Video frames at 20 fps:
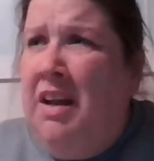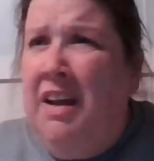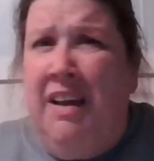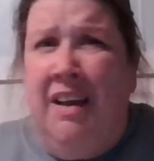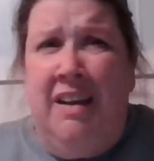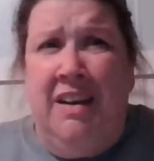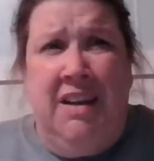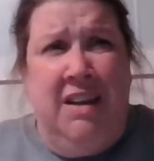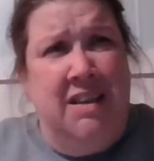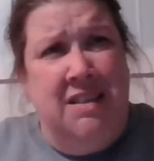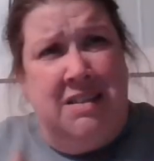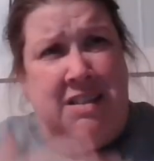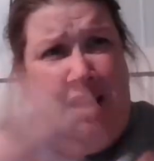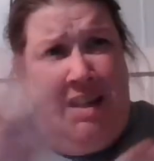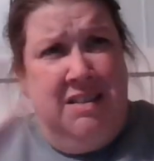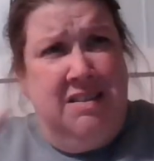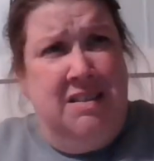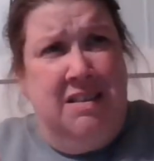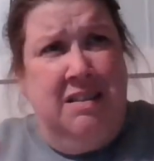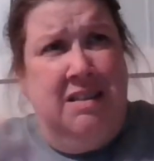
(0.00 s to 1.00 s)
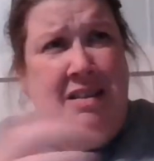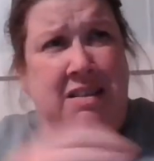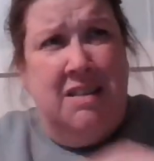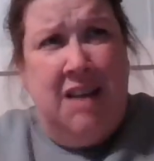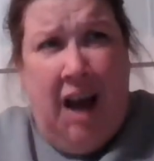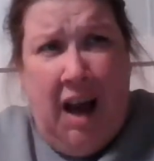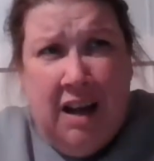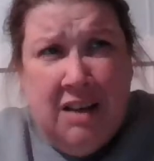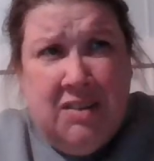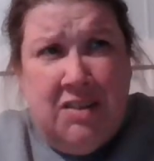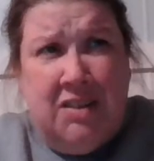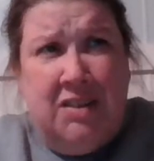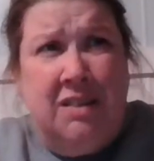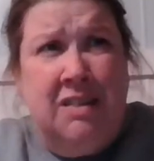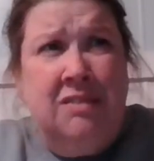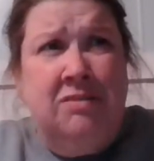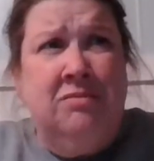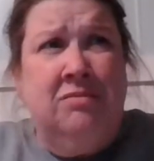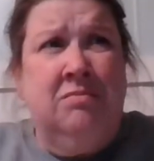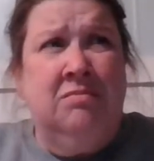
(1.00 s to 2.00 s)
And he says to the
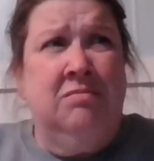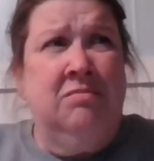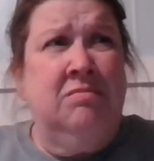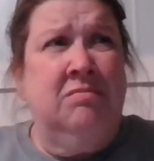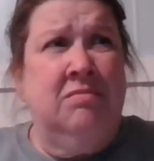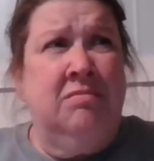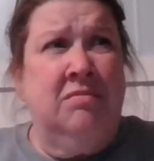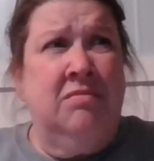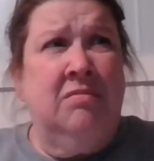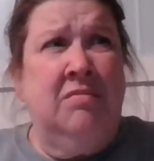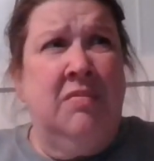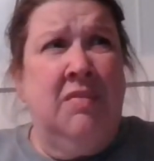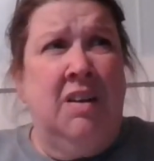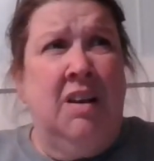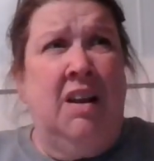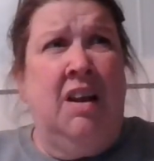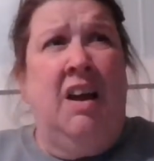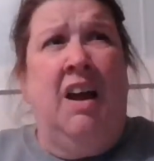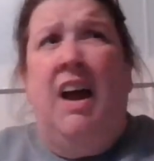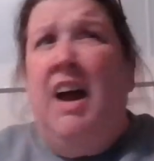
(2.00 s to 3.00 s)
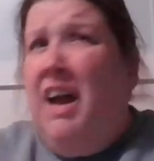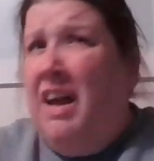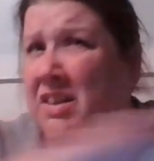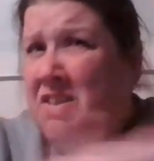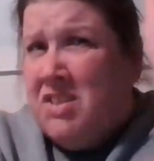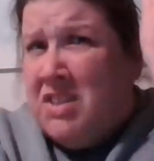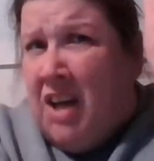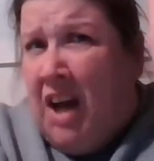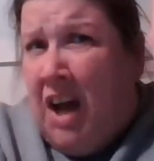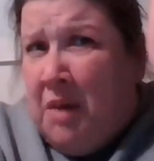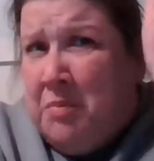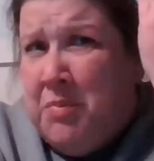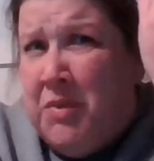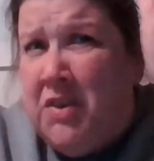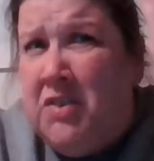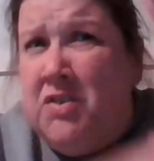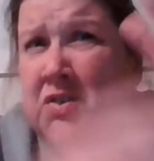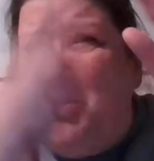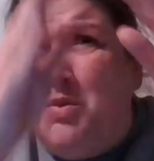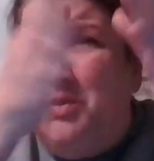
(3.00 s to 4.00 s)
doctor, "I chopped the
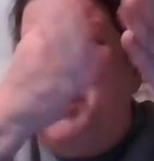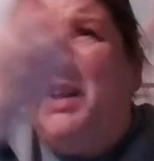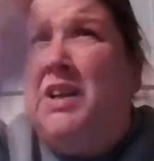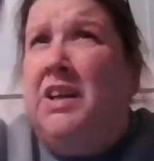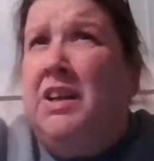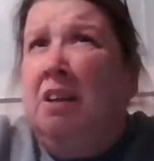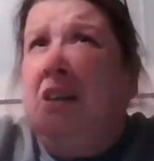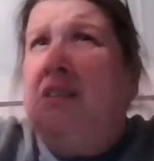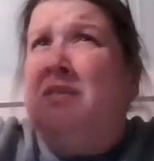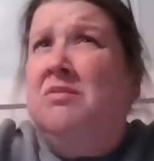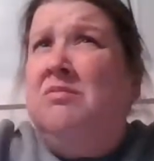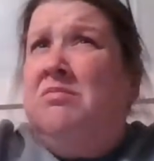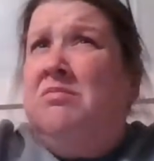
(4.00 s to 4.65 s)
tree.